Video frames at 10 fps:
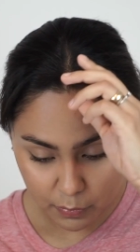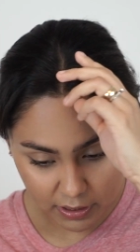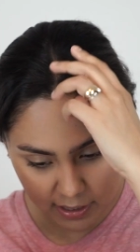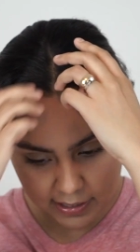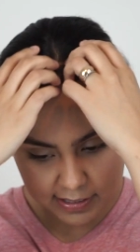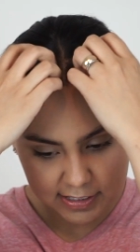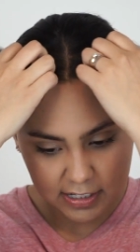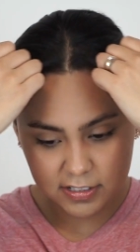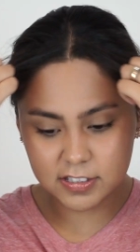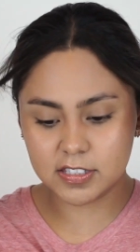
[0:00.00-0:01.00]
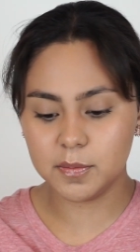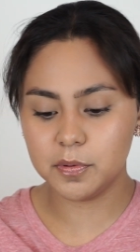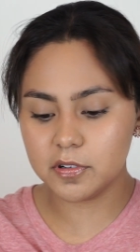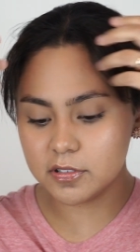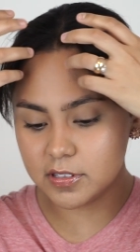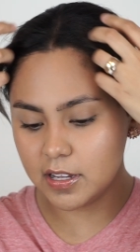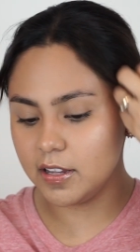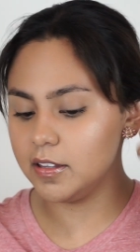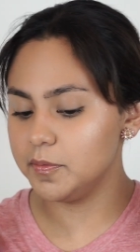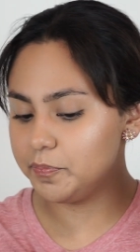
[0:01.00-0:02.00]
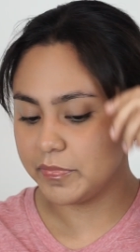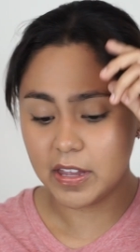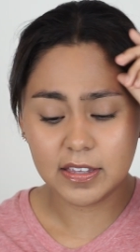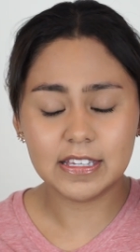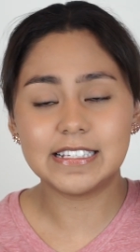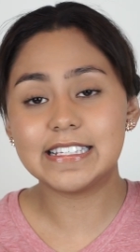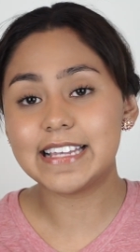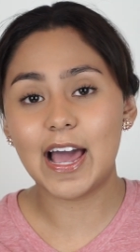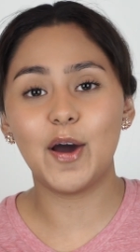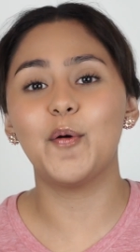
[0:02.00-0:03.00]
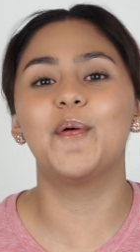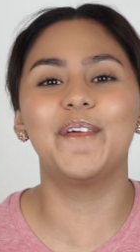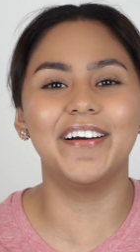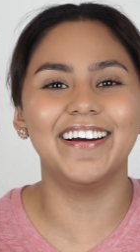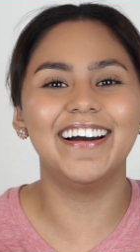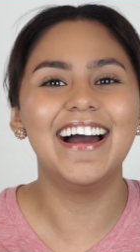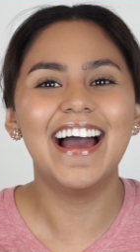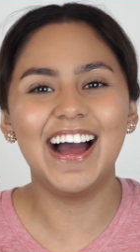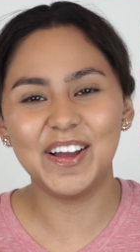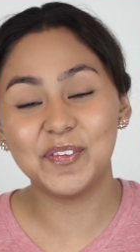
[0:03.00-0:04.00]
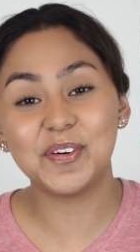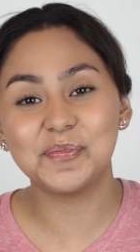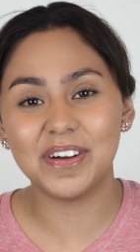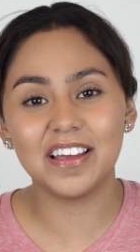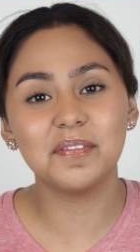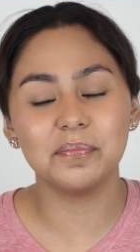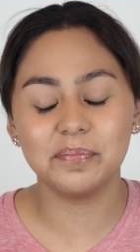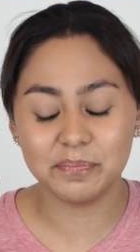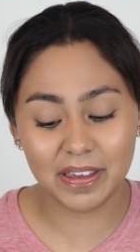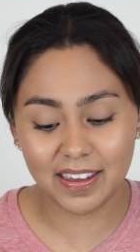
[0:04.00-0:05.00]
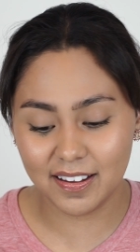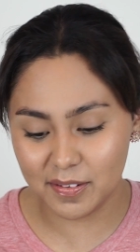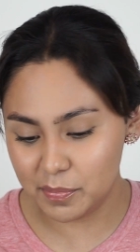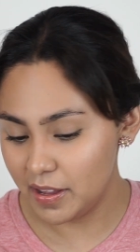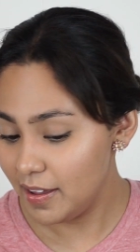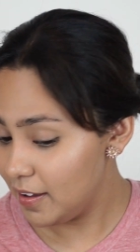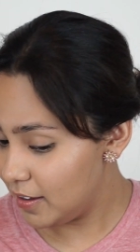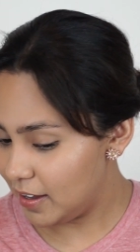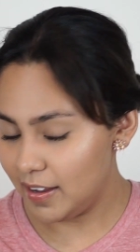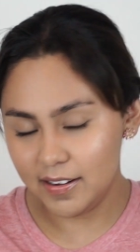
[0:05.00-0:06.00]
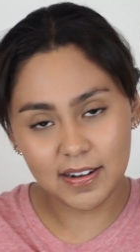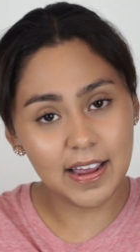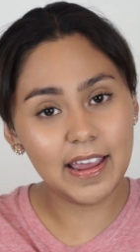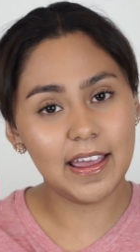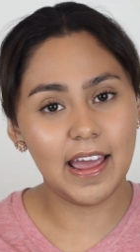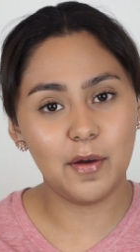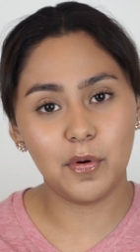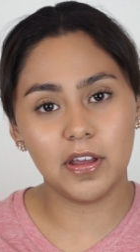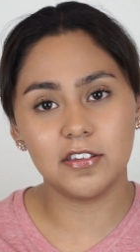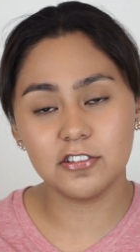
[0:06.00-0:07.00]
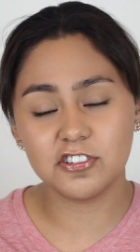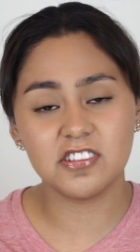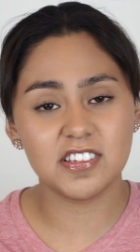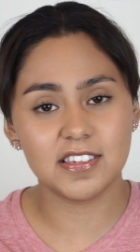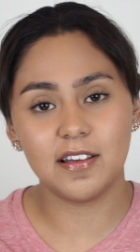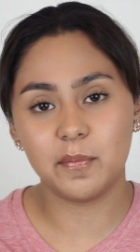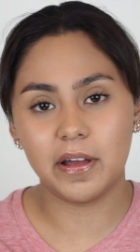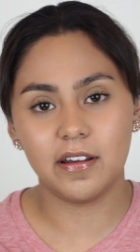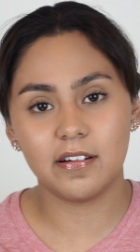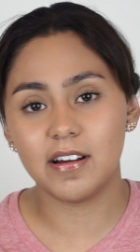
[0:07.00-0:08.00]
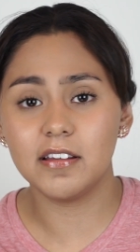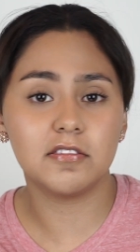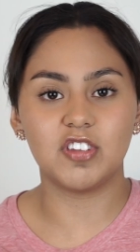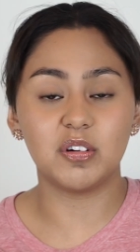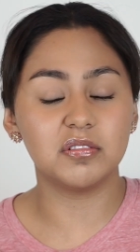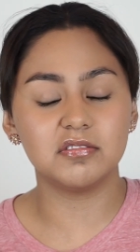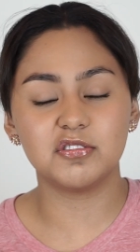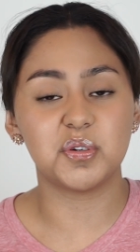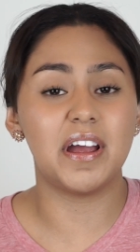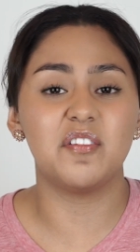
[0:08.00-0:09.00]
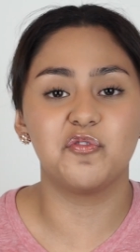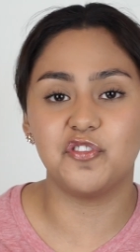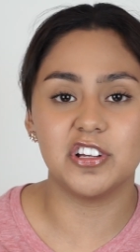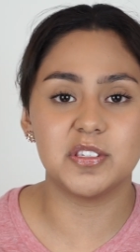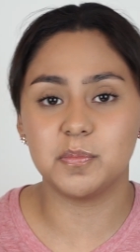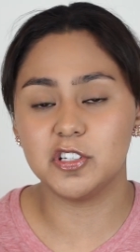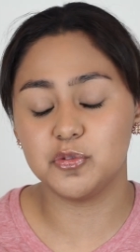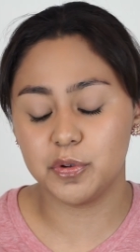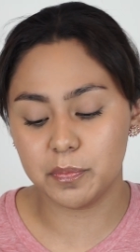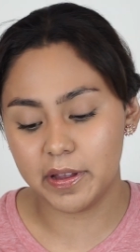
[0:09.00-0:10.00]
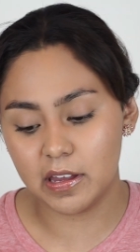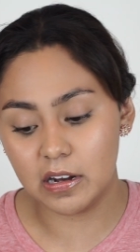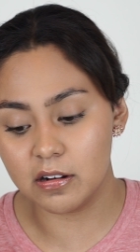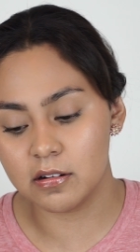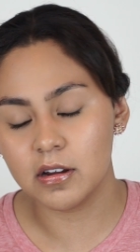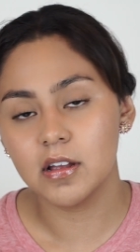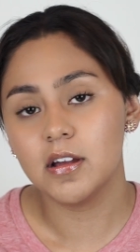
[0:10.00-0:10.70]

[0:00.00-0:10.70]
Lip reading: But yeah guys, on a typical day, this is how I wear my makeup and how I usually style my hair. I don't try and fuzz much with my hair